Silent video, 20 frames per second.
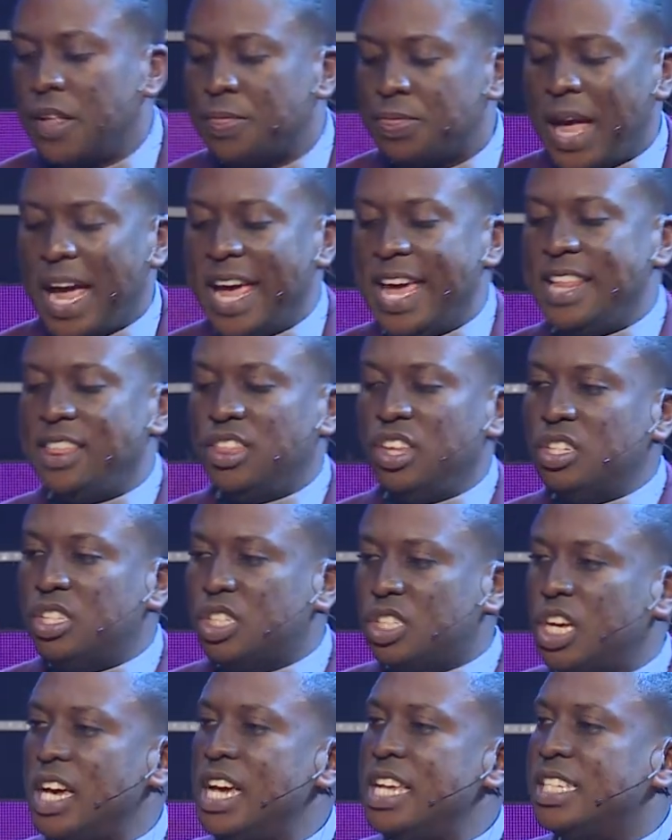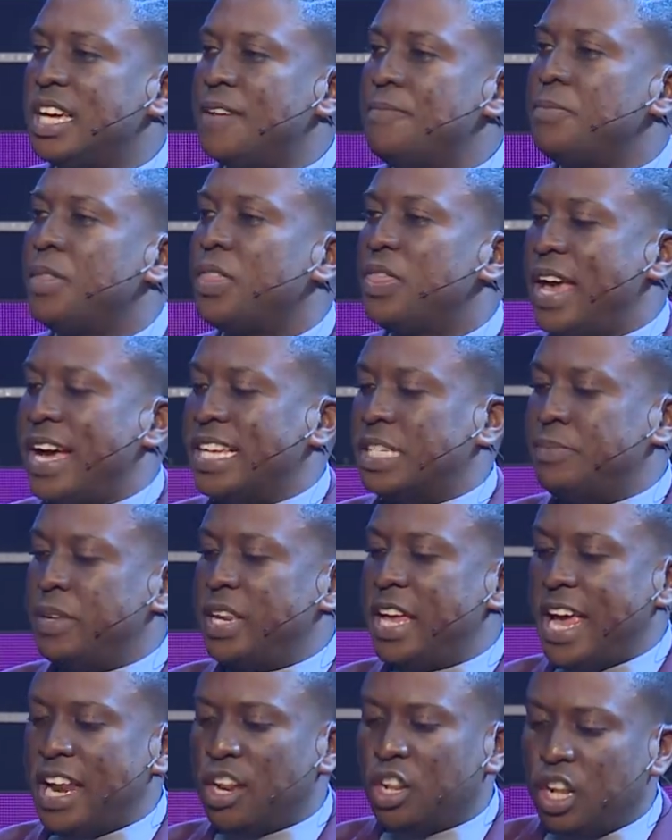that in this season, there has been
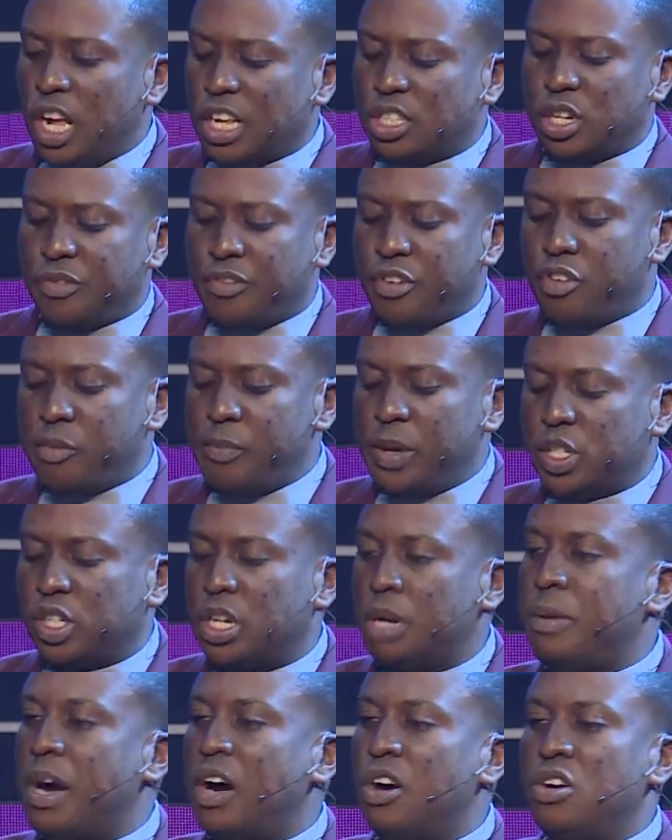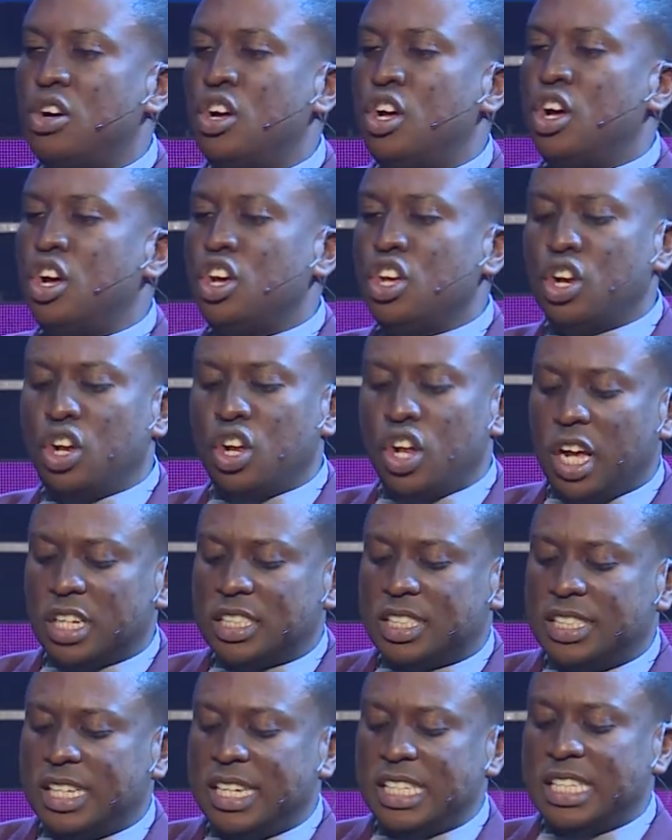a lot of information about
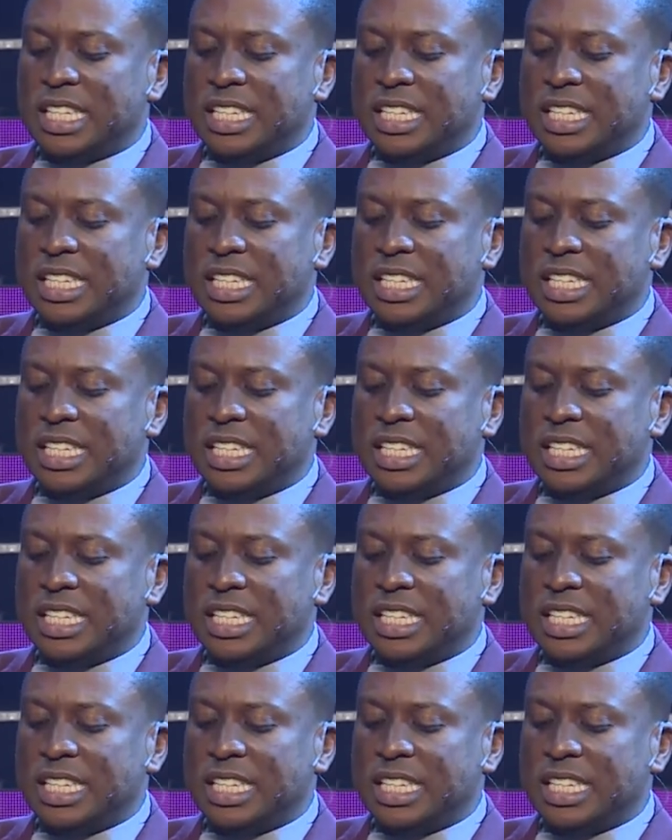losses,